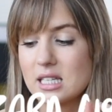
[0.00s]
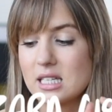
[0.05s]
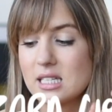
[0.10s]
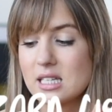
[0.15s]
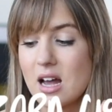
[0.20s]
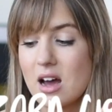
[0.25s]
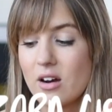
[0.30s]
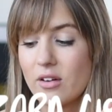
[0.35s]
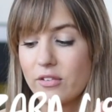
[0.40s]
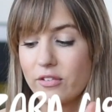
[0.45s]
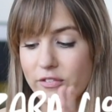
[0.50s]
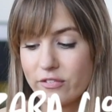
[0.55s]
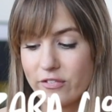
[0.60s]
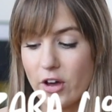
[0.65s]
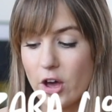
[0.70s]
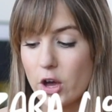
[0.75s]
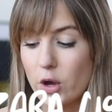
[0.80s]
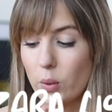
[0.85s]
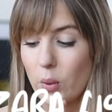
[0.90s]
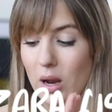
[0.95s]
These are
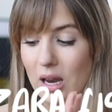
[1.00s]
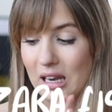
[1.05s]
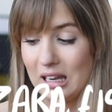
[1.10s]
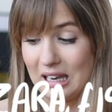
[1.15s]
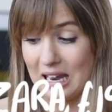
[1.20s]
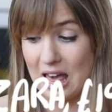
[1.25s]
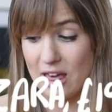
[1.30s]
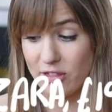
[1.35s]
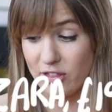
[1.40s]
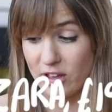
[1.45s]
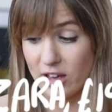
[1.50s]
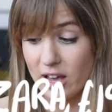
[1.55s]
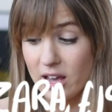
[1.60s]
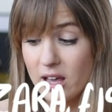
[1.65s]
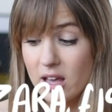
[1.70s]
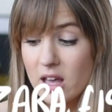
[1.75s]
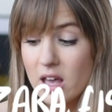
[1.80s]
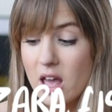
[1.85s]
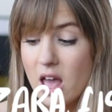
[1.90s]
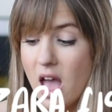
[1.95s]
faux
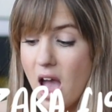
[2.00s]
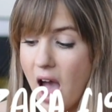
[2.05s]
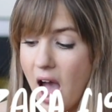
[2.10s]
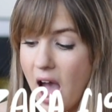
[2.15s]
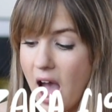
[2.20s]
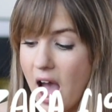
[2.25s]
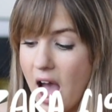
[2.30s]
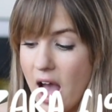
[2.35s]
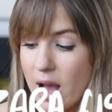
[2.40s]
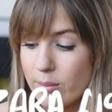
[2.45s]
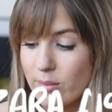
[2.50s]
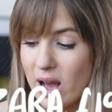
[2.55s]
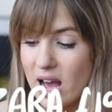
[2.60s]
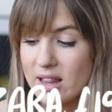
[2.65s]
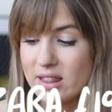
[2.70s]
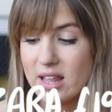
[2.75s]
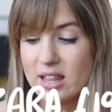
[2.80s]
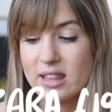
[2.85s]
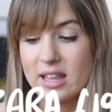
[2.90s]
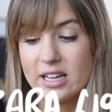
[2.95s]
leather,
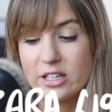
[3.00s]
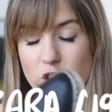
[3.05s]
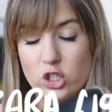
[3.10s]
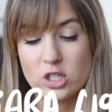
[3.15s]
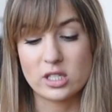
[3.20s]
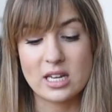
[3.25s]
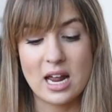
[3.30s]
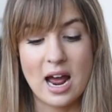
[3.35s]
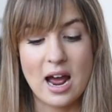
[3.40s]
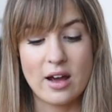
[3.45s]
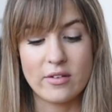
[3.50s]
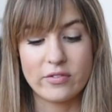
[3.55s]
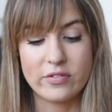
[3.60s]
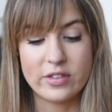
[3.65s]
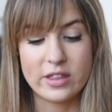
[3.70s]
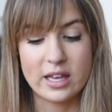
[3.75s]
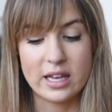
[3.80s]
and then they just have